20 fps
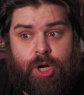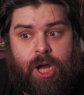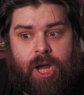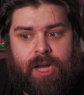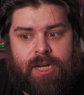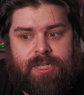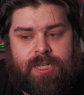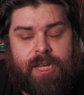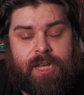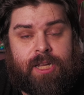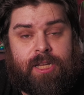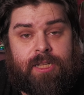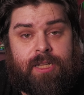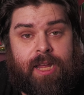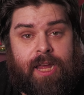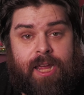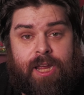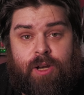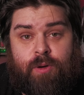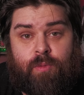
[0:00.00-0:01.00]

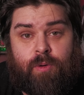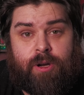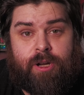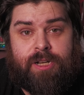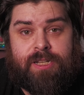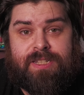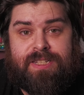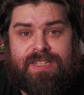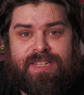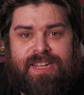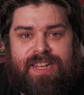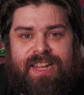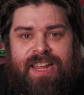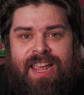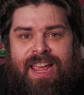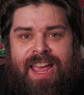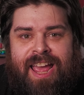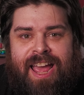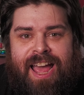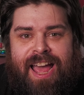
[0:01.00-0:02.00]
cocktail, and we're gonna see
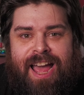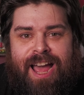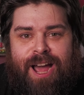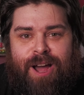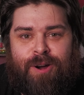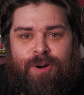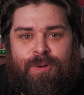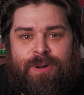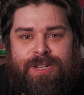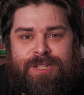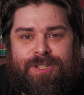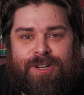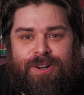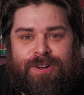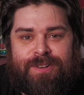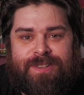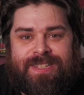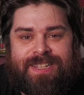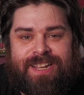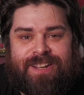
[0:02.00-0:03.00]
how it turns